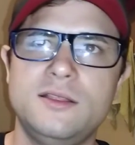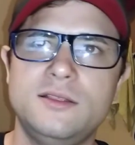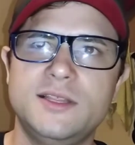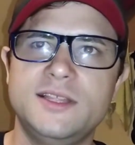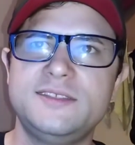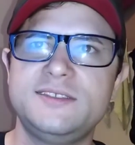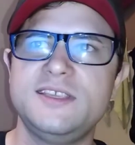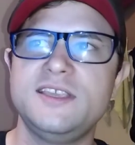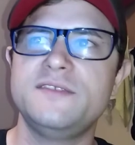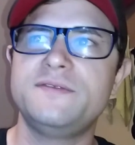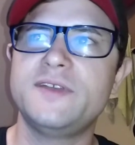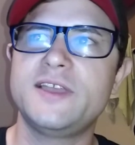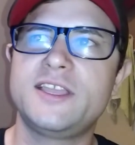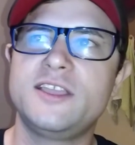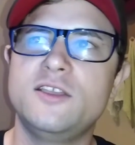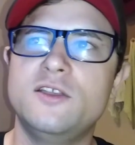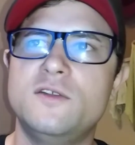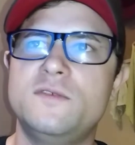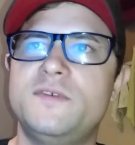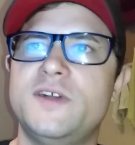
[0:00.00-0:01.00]
let's see if I
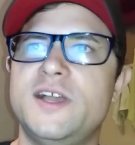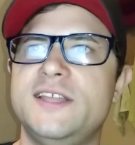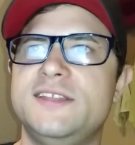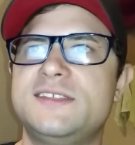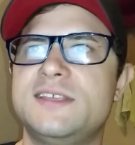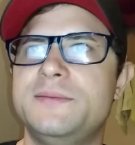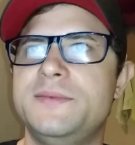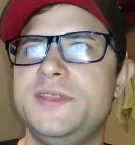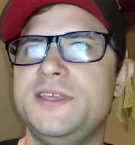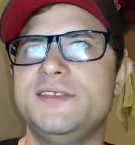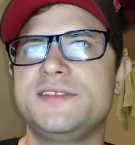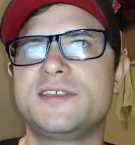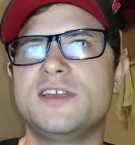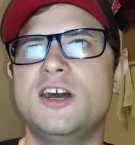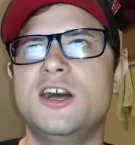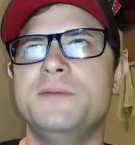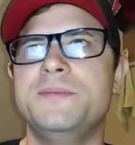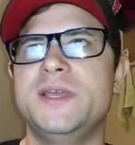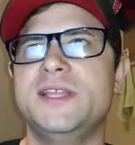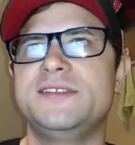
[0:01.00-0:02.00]
can go find some of these
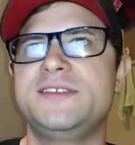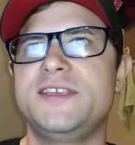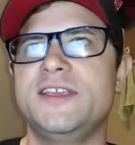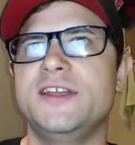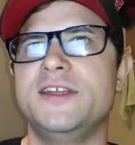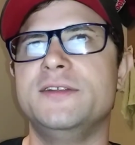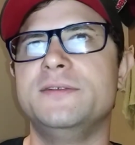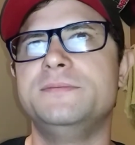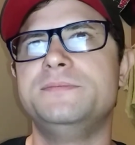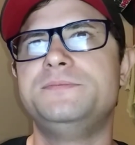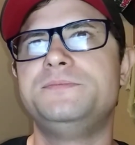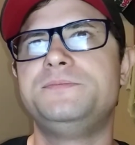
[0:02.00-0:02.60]
comments here